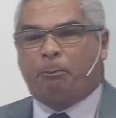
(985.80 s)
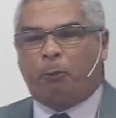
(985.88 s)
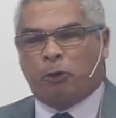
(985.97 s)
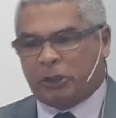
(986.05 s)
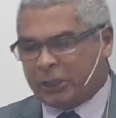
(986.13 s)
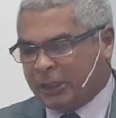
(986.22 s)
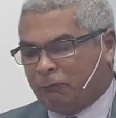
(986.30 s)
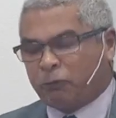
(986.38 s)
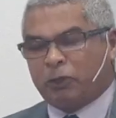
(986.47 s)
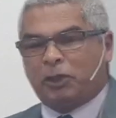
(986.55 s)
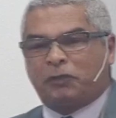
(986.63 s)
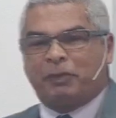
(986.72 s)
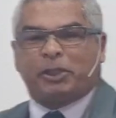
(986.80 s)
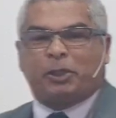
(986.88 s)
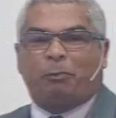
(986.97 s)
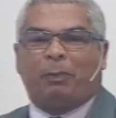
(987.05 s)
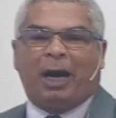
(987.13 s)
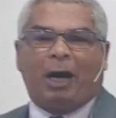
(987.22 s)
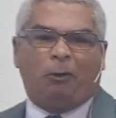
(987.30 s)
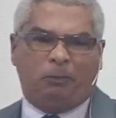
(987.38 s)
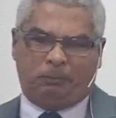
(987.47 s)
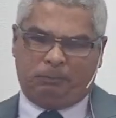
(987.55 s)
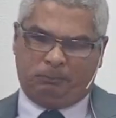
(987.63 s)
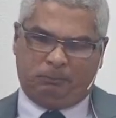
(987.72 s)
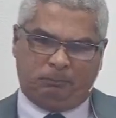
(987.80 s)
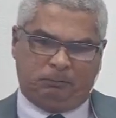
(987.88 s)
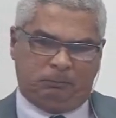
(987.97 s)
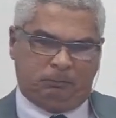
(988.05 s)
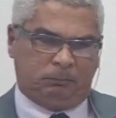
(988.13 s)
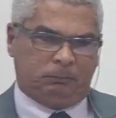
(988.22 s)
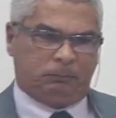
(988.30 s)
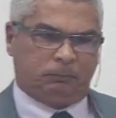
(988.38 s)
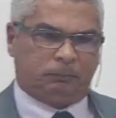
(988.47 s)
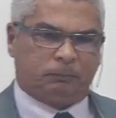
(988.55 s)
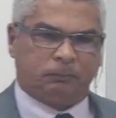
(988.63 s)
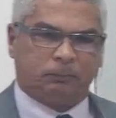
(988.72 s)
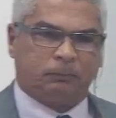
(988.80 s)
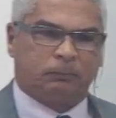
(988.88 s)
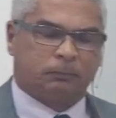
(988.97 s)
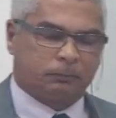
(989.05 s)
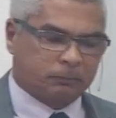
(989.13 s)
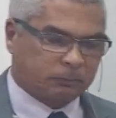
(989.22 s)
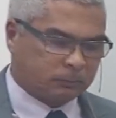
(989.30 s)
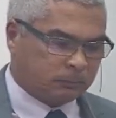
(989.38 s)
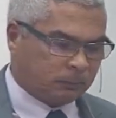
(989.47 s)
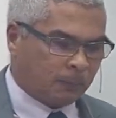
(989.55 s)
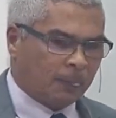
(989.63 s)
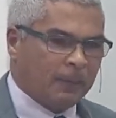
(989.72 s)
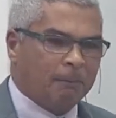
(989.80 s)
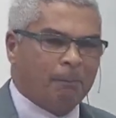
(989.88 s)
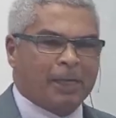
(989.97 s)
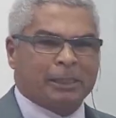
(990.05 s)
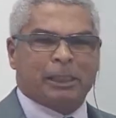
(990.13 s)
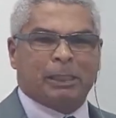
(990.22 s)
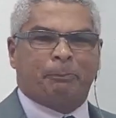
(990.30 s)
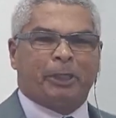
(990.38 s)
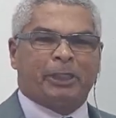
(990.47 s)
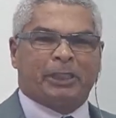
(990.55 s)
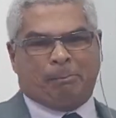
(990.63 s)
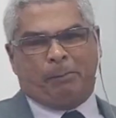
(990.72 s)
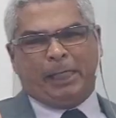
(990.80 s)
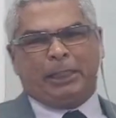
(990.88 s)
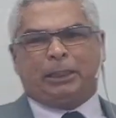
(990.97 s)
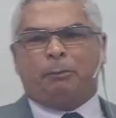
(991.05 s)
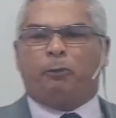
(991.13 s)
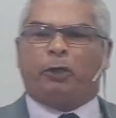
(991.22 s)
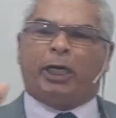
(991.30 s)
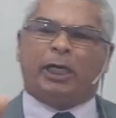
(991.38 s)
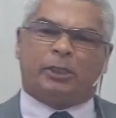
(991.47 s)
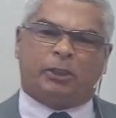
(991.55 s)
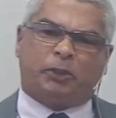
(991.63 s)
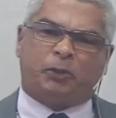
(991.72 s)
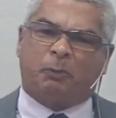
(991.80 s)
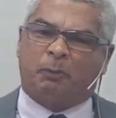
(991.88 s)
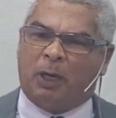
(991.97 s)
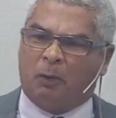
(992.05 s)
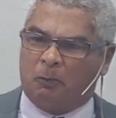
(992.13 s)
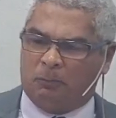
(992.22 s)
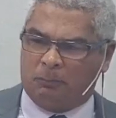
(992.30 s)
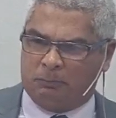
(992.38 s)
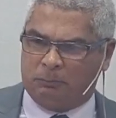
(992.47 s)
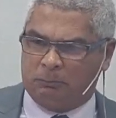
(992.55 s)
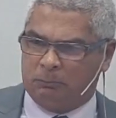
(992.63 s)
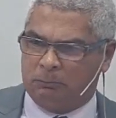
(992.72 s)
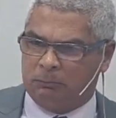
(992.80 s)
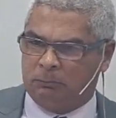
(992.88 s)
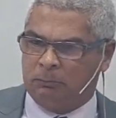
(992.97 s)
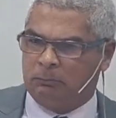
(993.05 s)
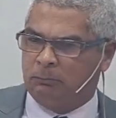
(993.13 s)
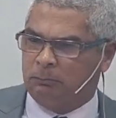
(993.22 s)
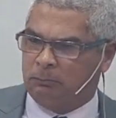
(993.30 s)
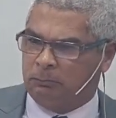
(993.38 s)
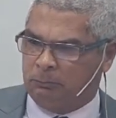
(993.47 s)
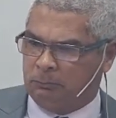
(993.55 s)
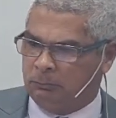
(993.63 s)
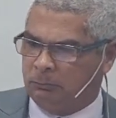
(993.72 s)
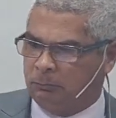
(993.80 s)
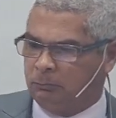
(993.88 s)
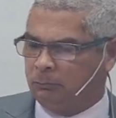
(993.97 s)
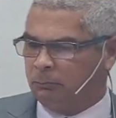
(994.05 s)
only does good things. It is impossible for God to do bad things." But you can say, "Well, why then there is evil?"